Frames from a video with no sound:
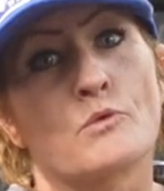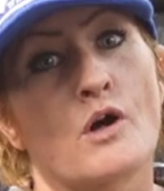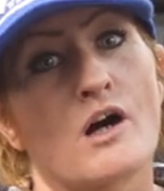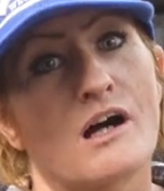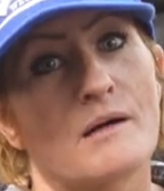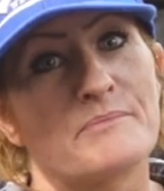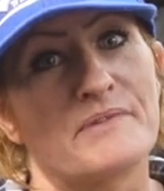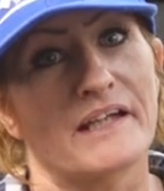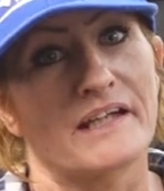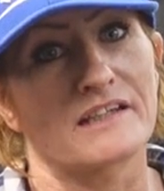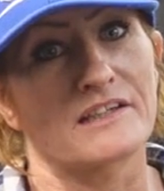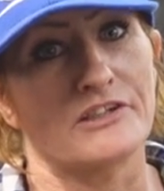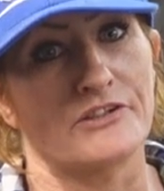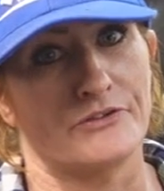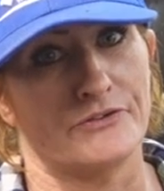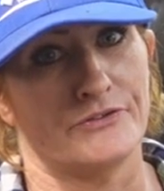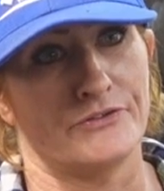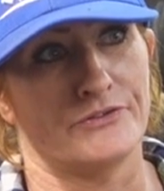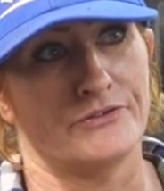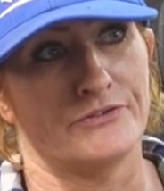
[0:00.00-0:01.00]
Rob, Rob came thank over.
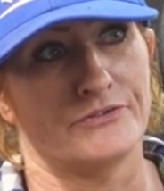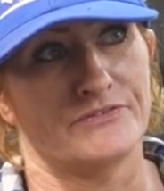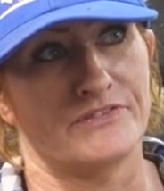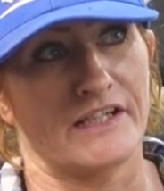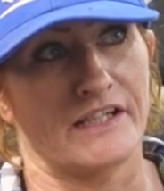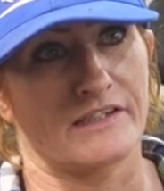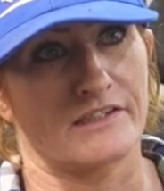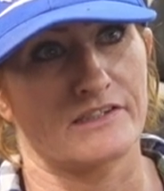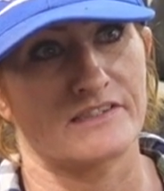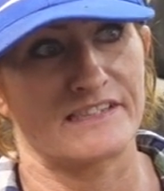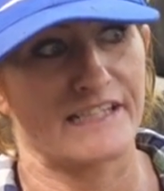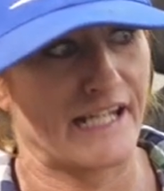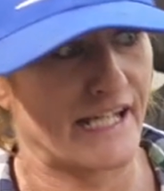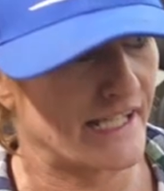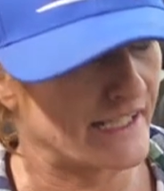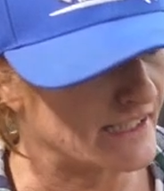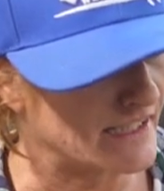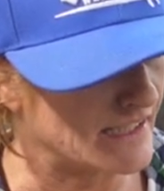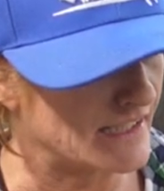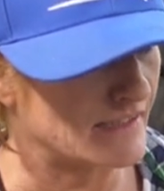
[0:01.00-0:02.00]
You. To, Danny thank came
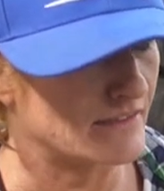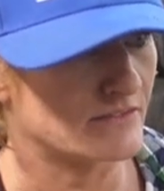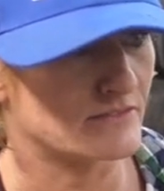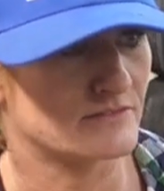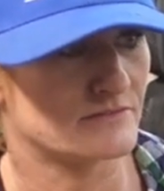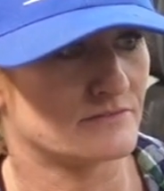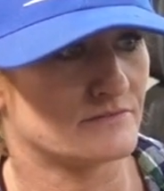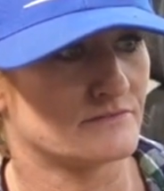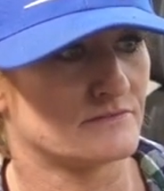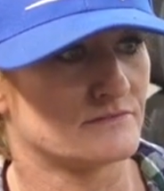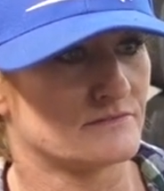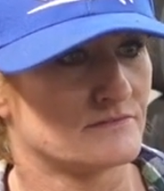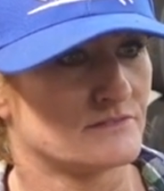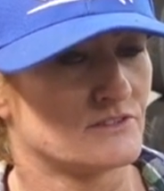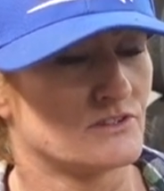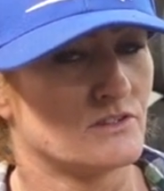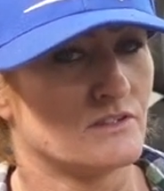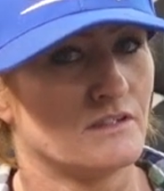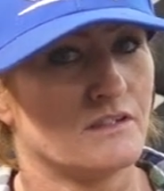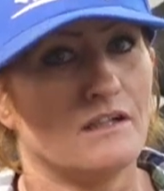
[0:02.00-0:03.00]
Danny. Over.
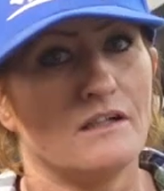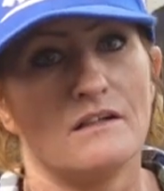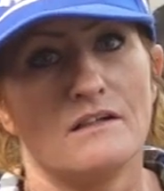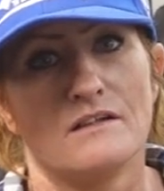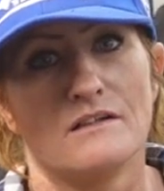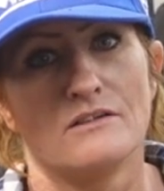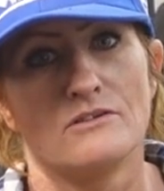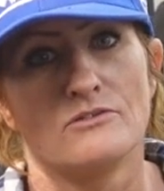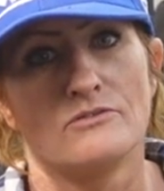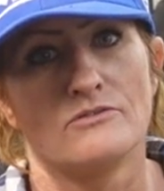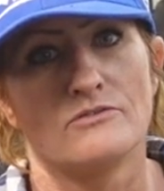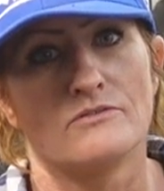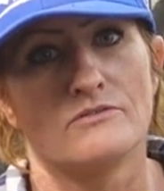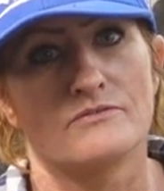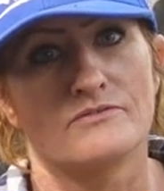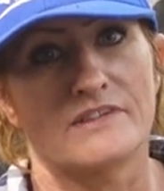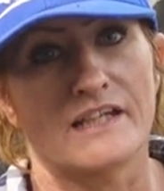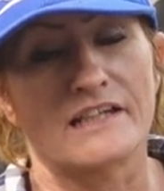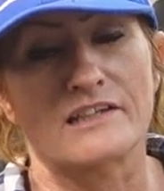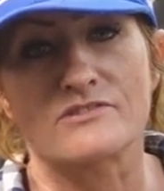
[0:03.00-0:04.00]
Everybody. Uh, Dean. Came
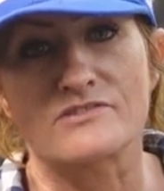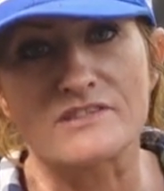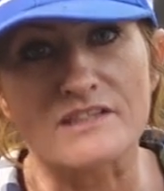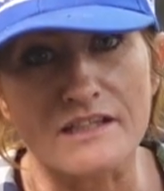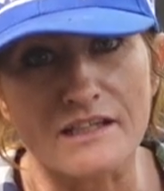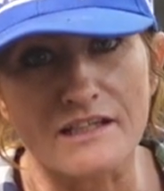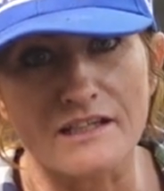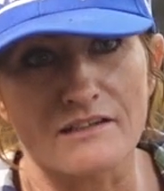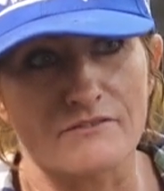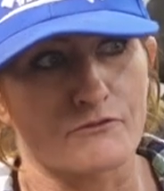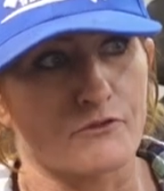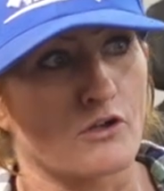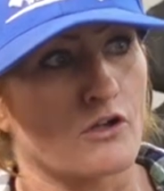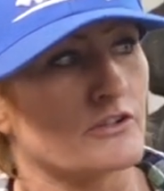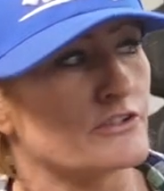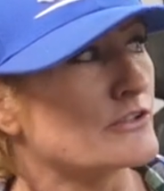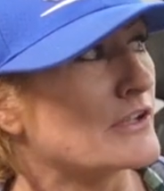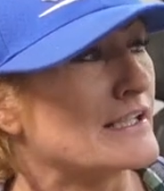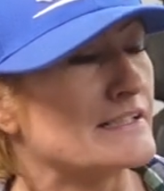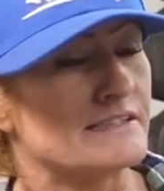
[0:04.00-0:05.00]
thank over. You, Dean, for
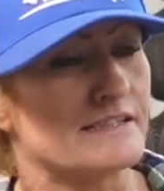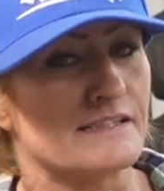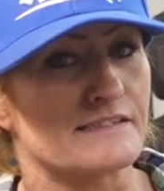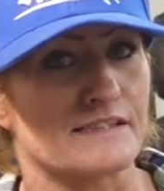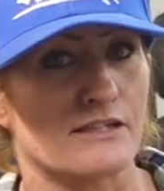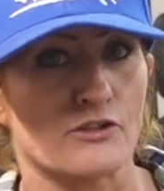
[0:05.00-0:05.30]
all yeah. your ideas.